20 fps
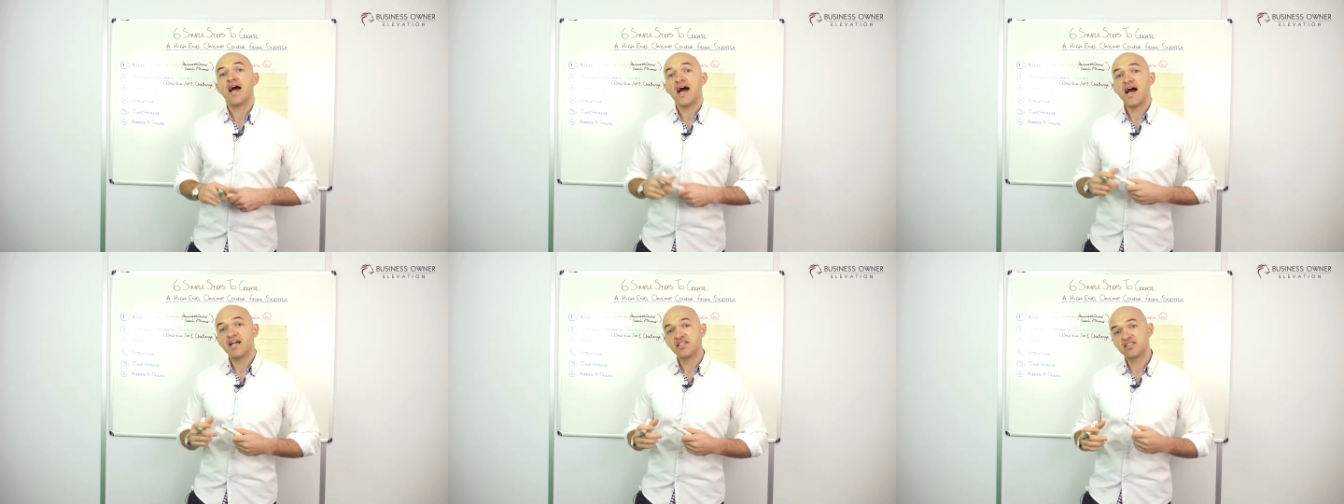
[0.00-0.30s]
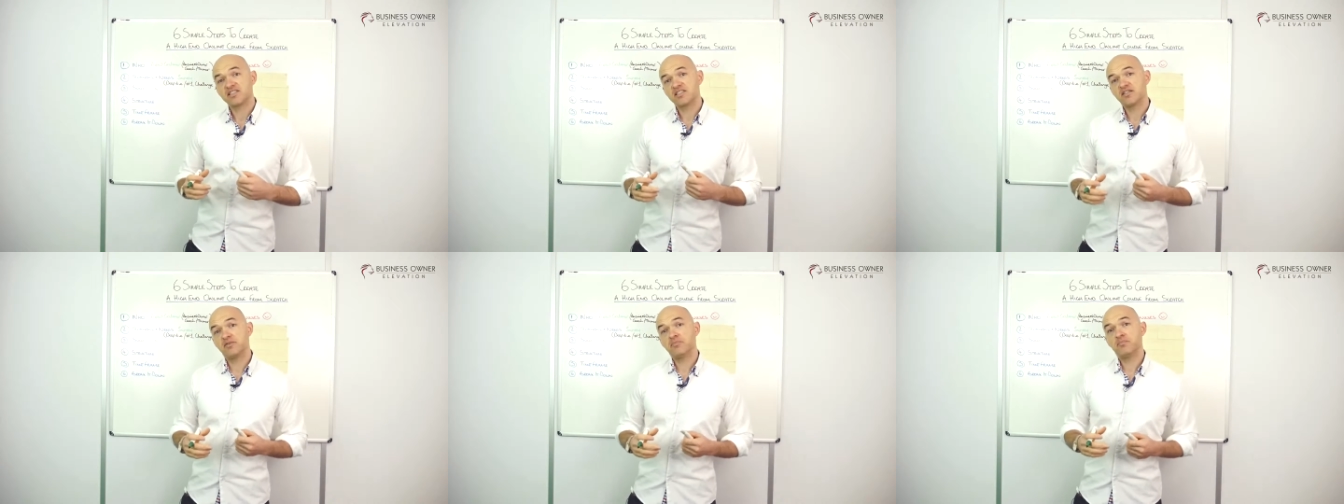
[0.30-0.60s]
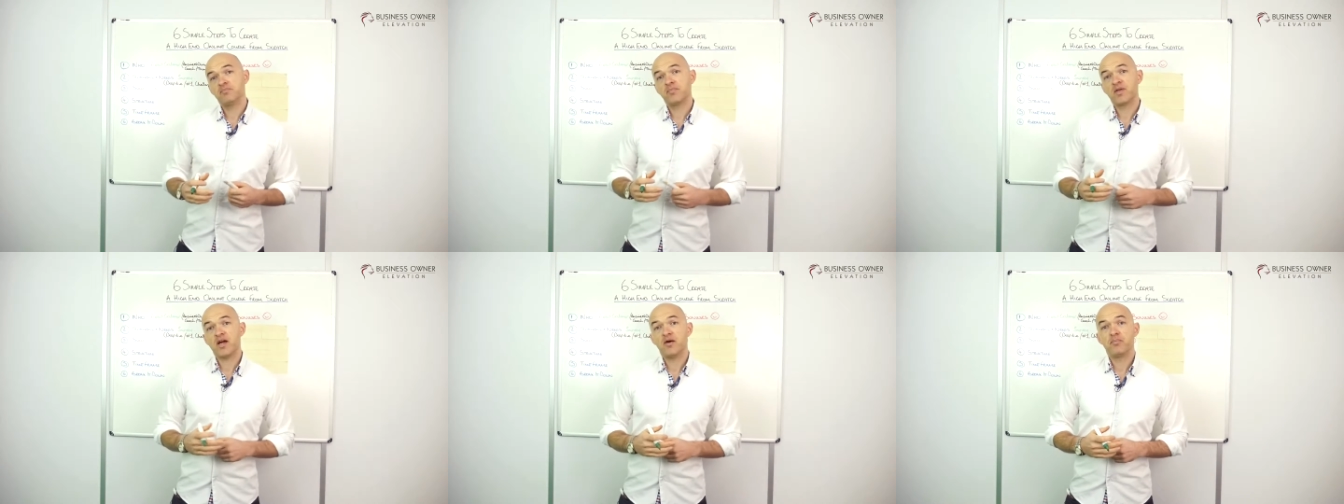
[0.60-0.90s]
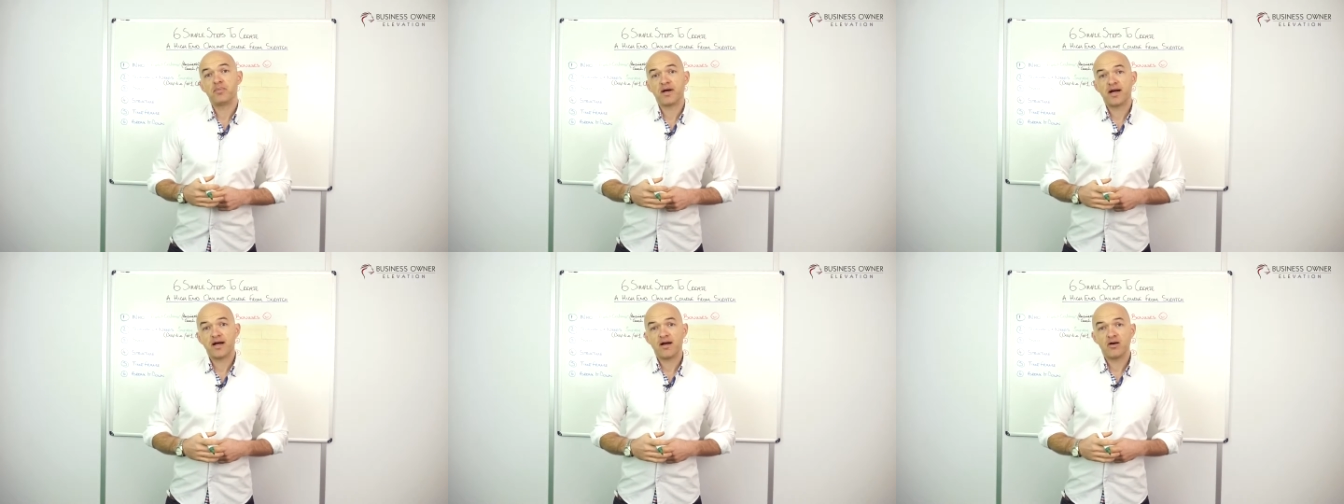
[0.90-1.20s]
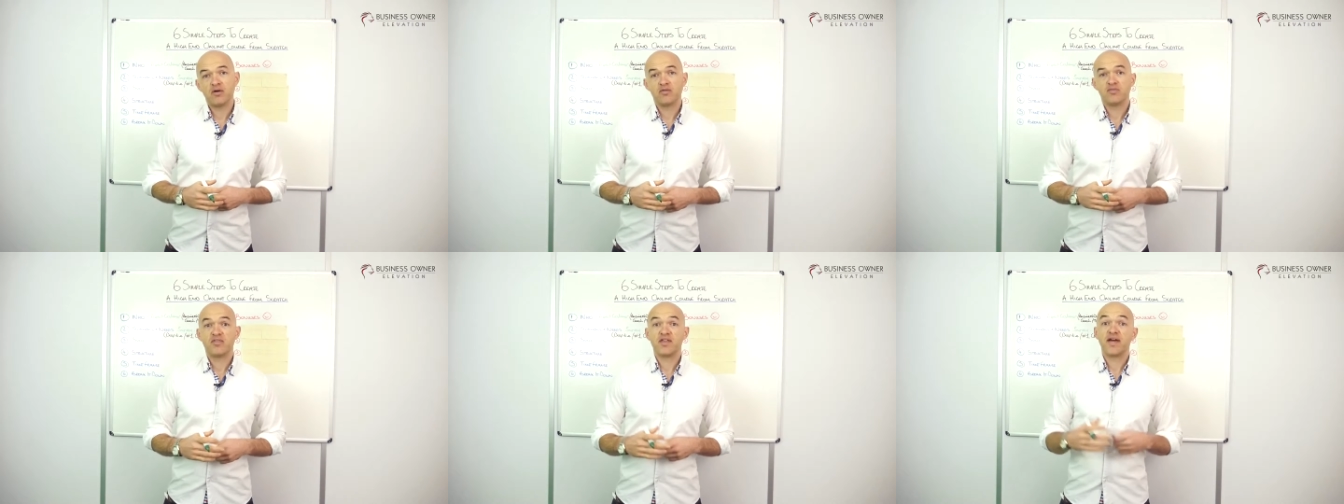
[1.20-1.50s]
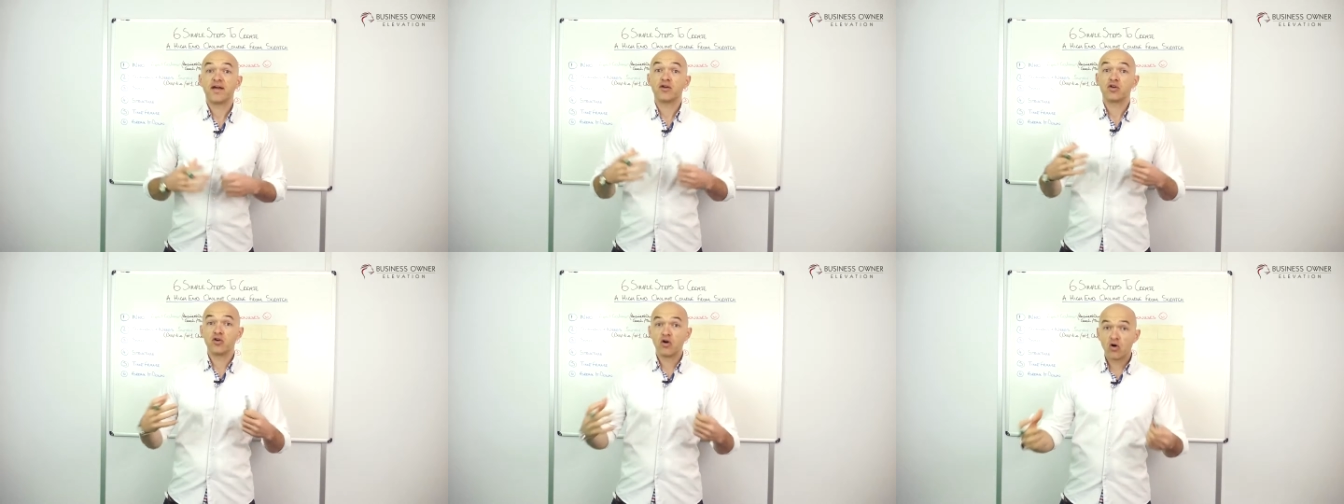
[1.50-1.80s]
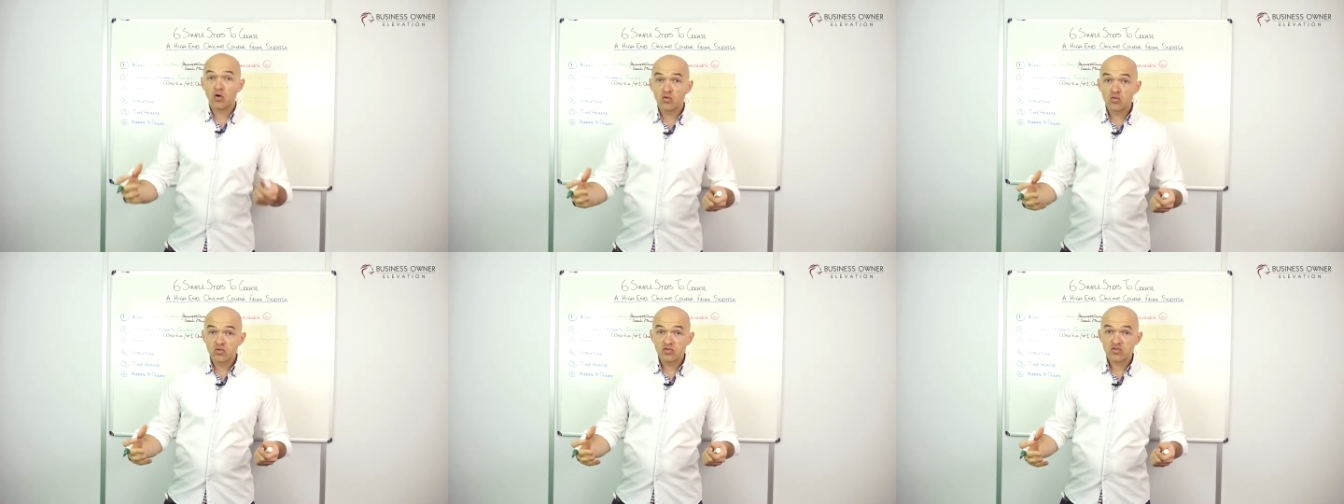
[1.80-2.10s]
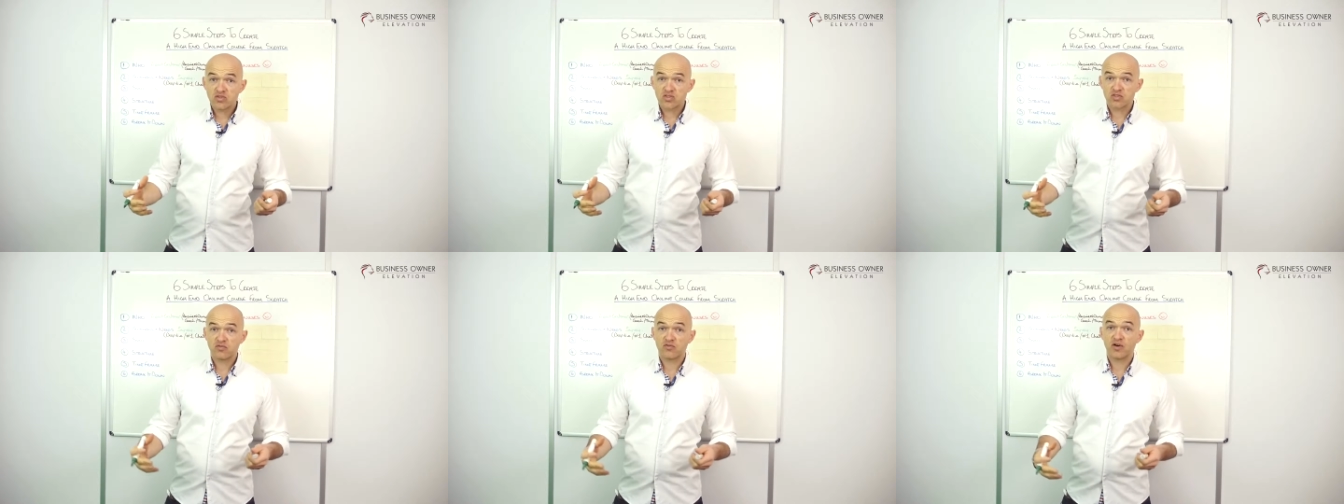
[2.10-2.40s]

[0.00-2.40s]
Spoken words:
ask them about their goals,